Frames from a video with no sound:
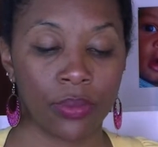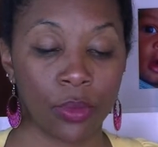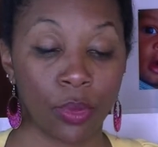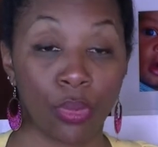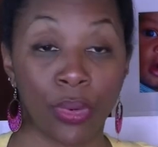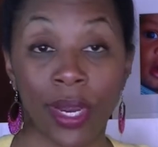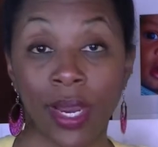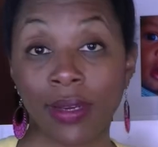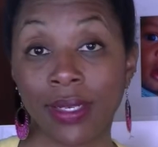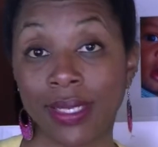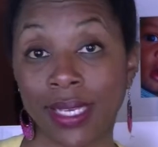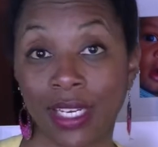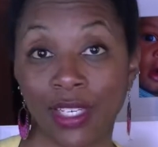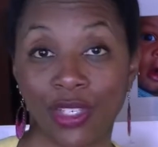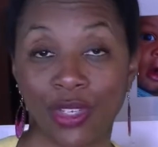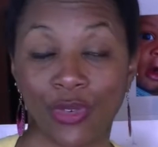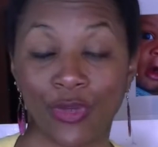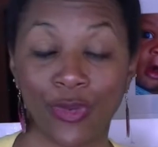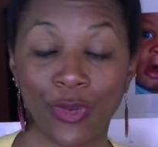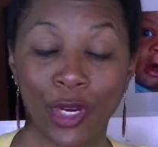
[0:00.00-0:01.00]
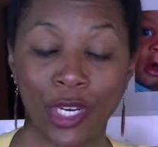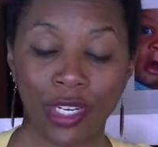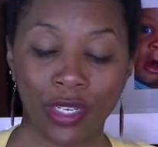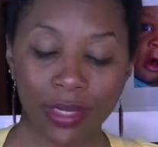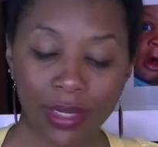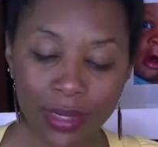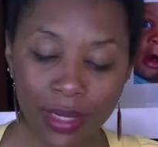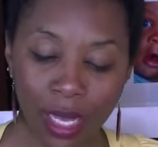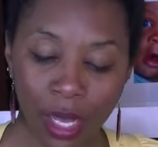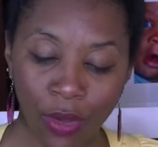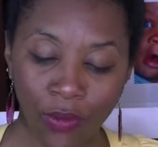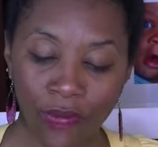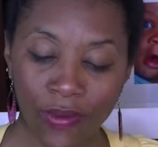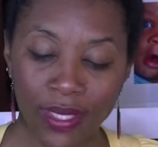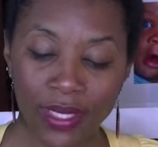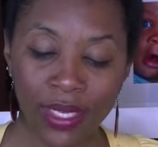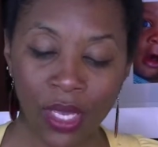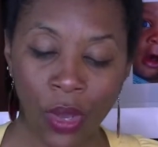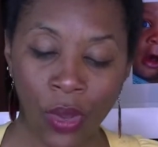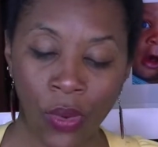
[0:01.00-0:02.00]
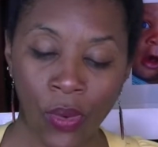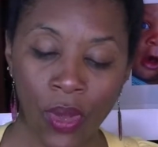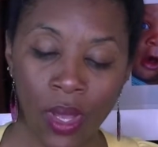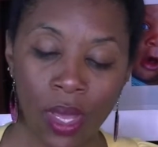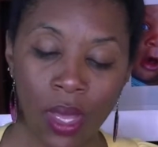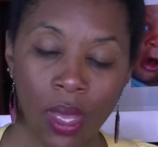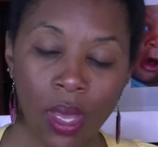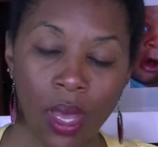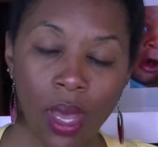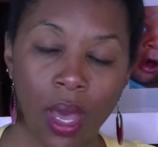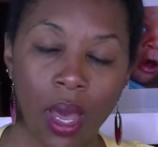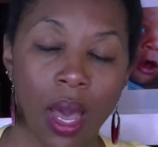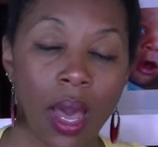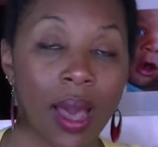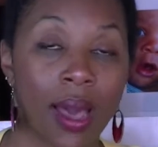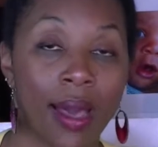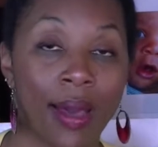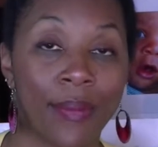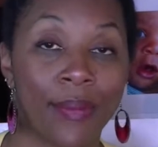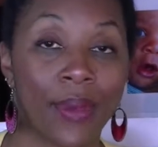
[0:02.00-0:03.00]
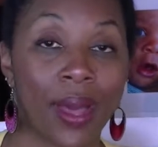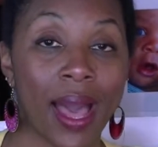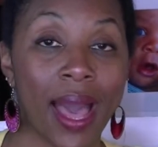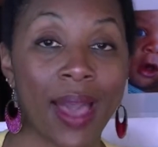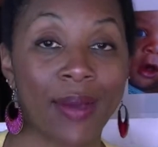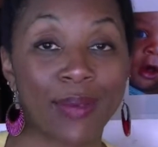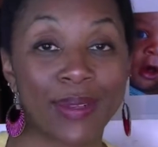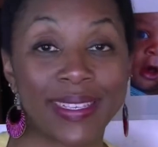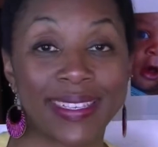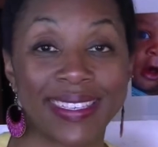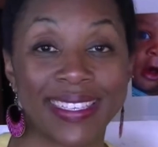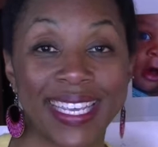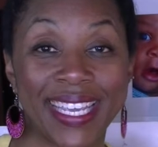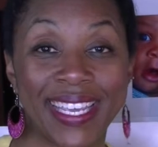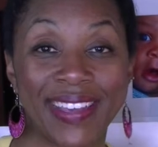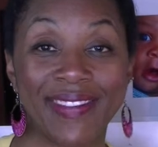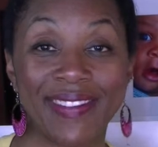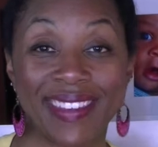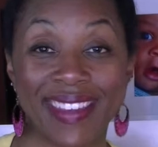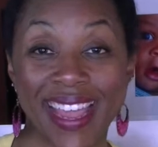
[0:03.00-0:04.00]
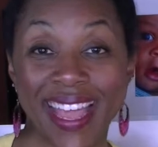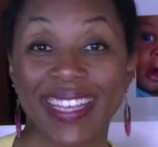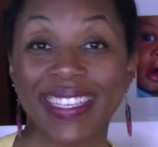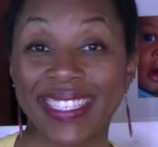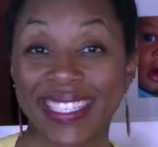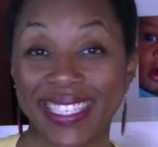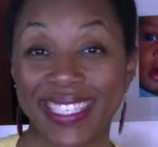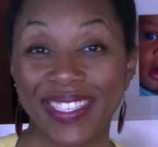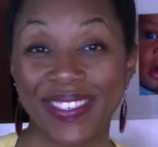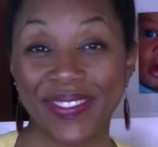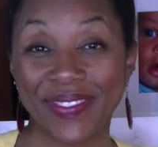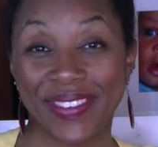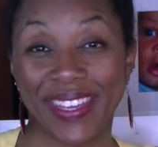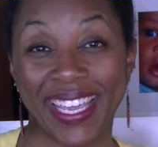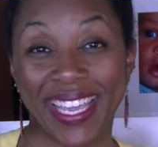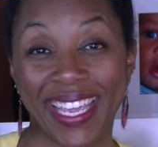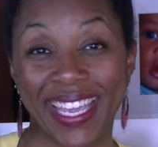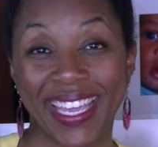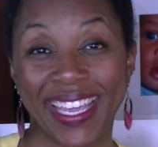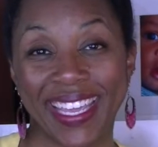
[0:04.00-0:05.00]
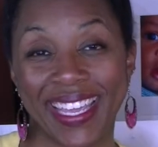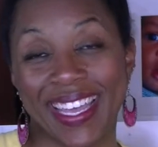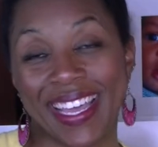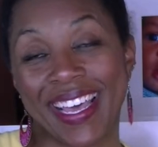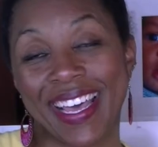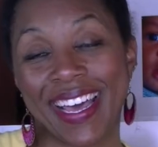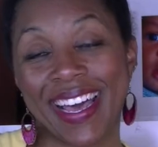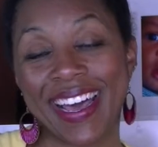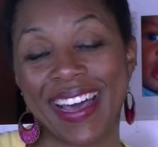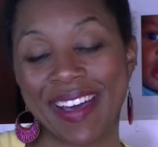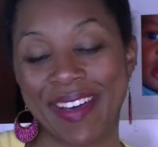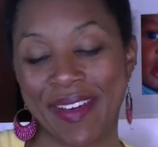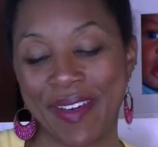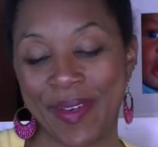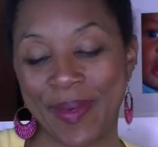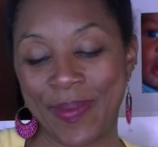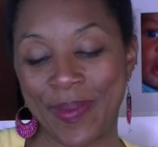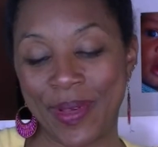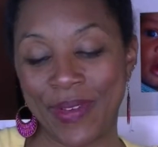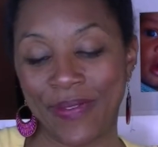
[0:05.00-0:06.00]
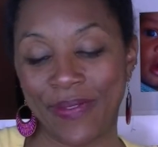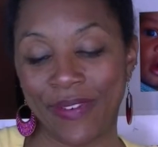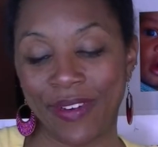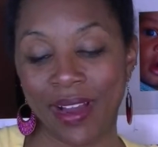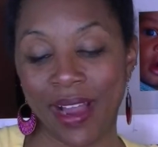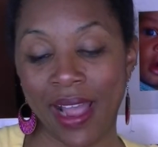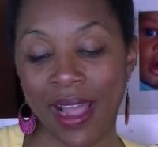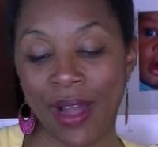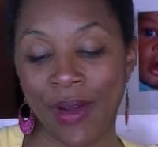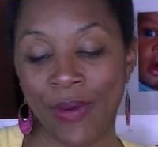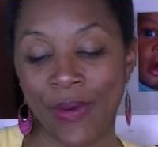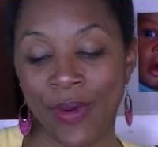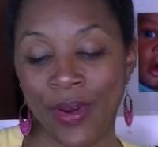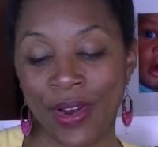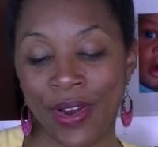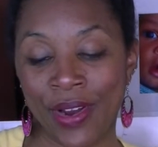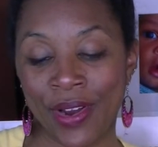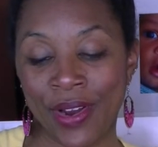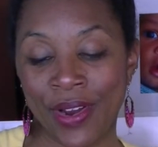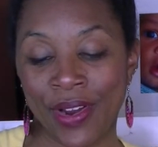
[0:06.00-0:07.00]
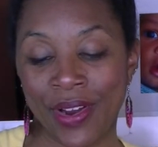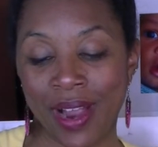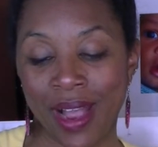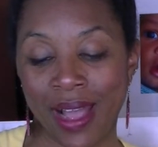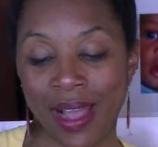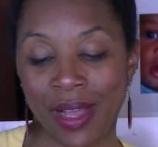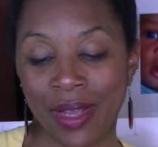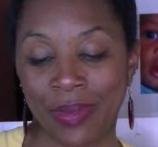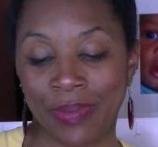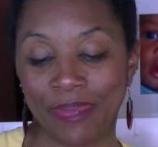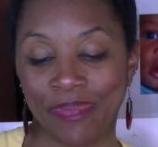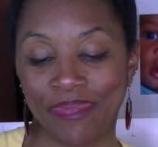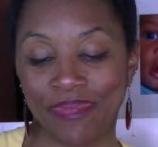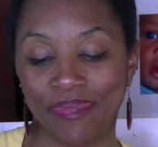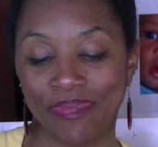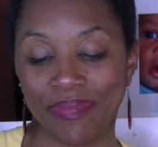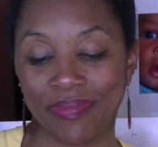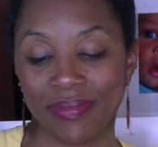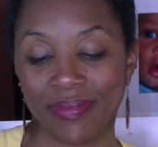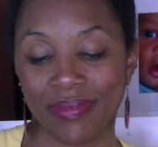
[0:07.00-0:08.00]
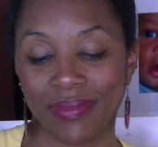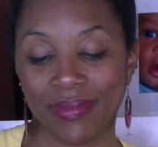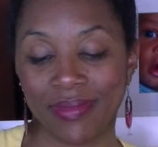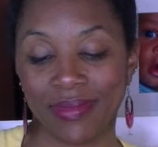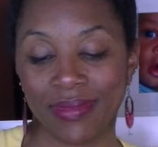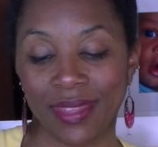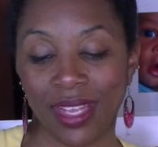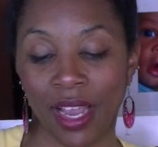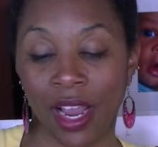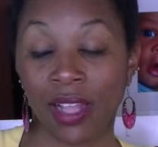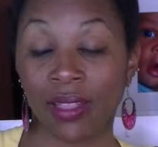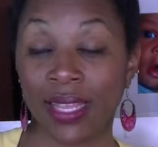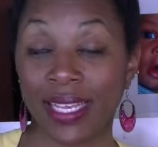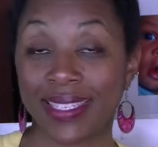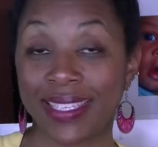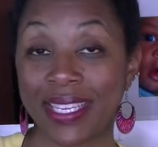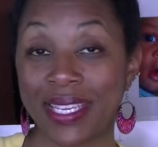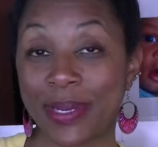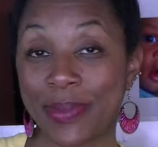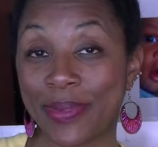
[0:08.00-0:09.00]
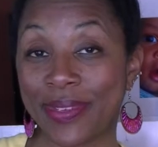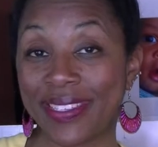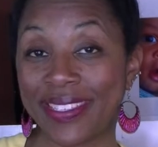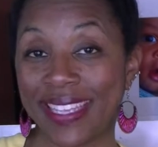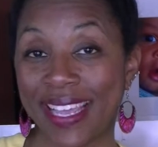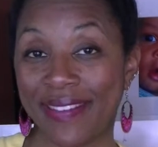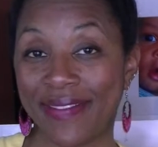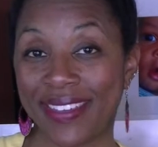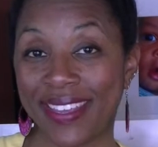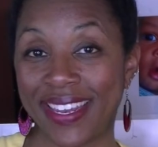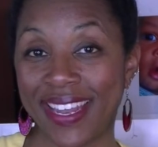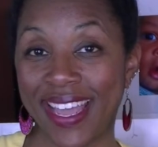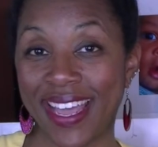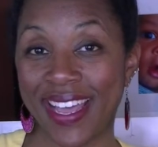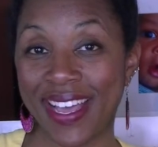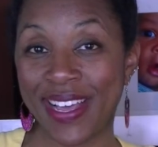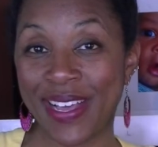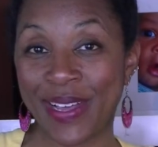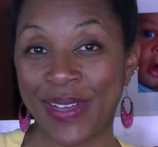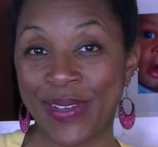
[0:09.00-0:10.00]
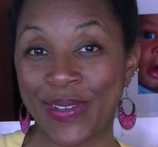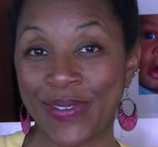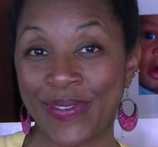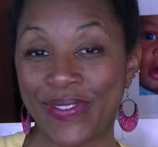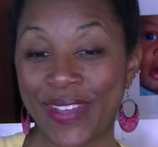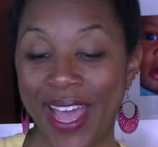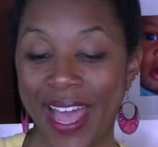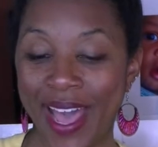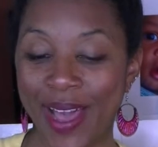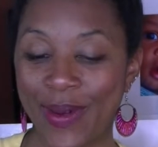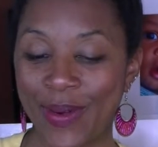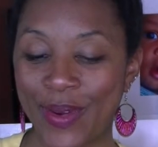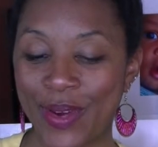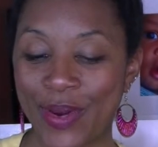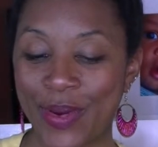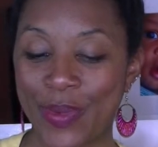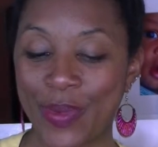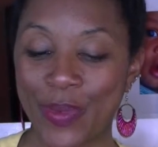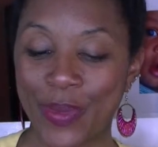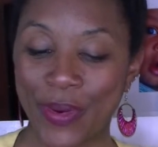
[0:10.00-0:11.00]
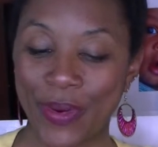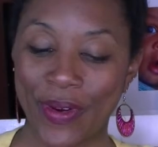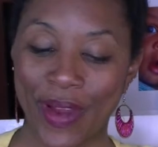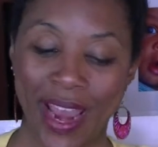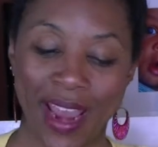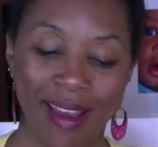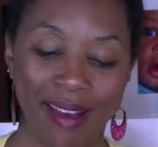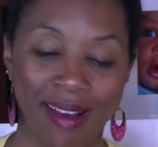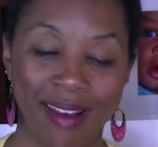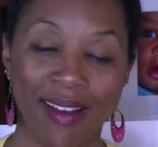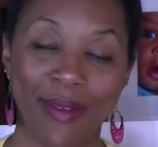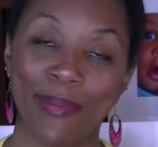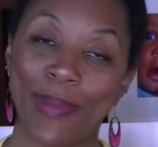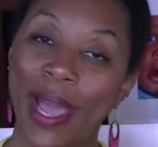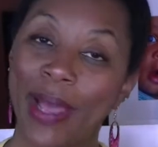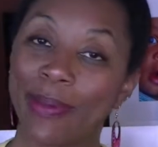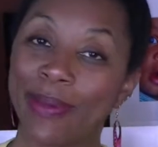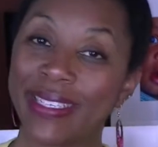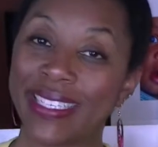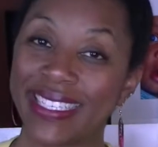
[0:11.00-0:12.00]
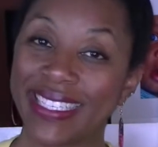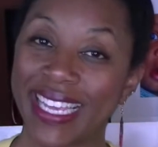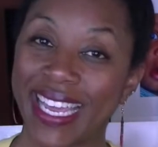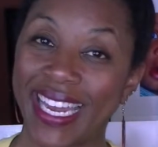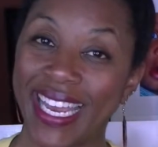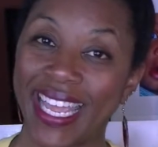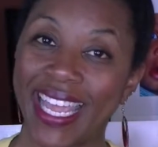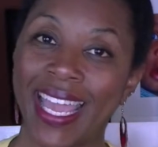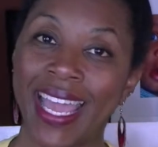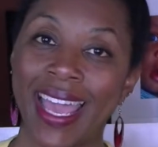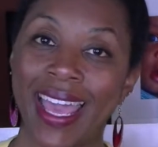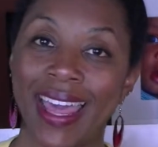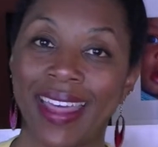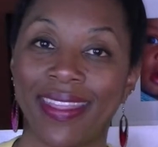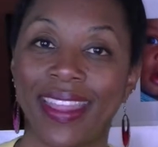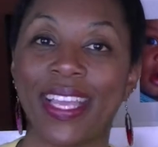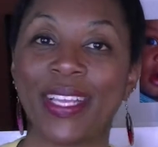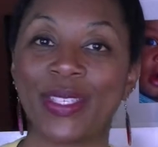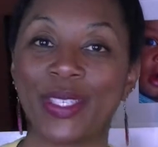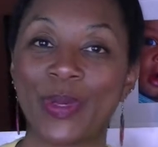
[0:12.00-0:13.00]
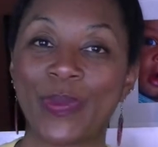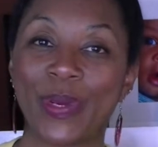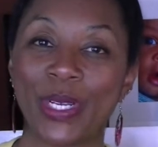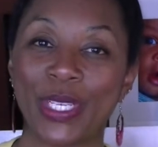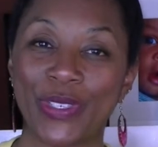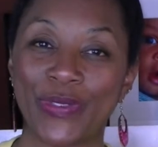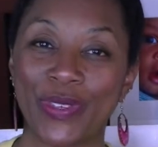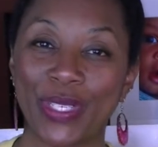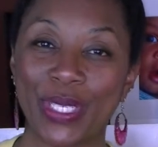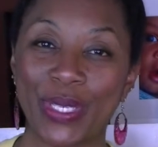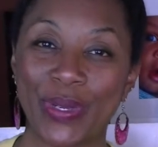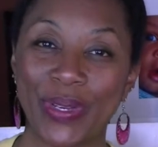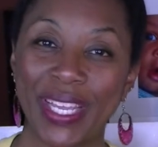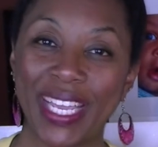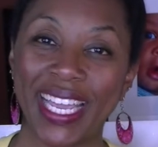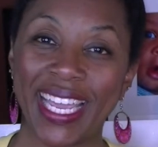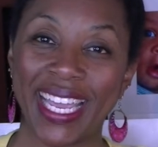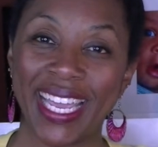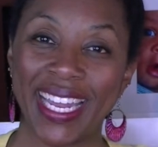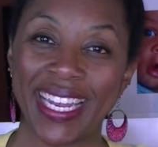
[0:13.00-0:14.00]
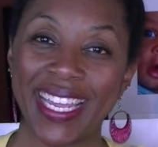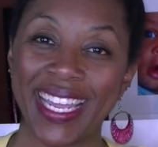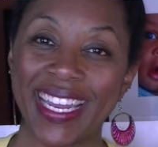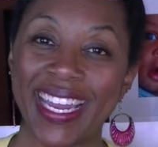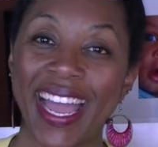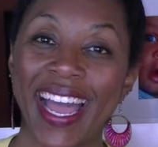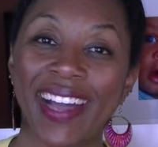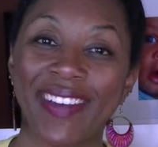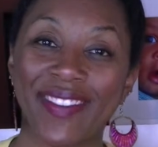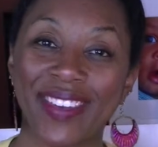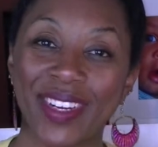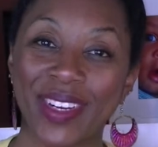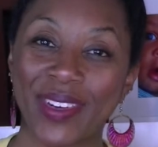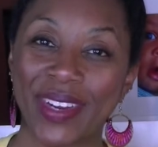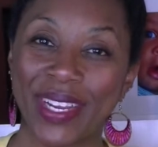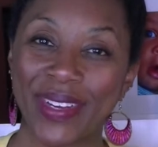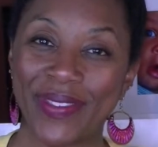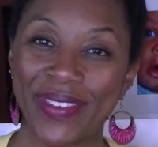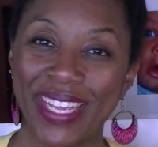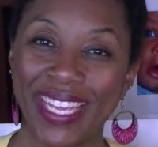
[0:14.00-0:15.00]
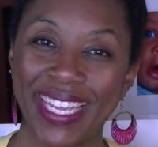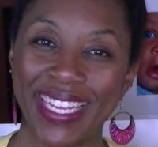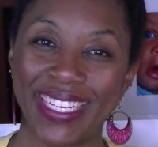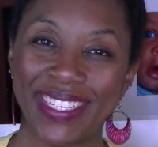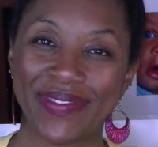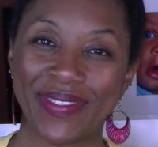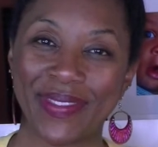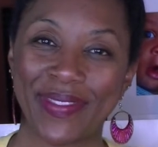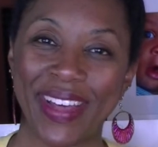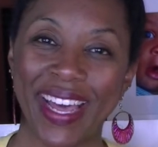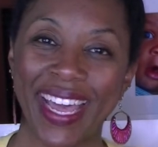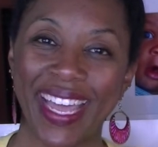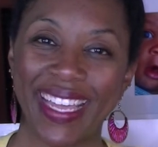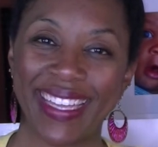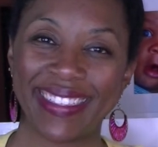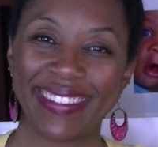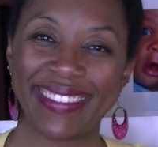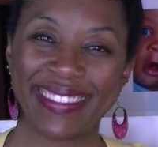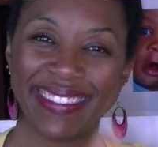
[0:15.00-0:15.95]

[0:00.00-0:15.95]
prayer session for yourself. So I will see you next week for our lesson number 7 of our prayer Bible study. Thanks so much for tuning in and have a great week. Bye-bye.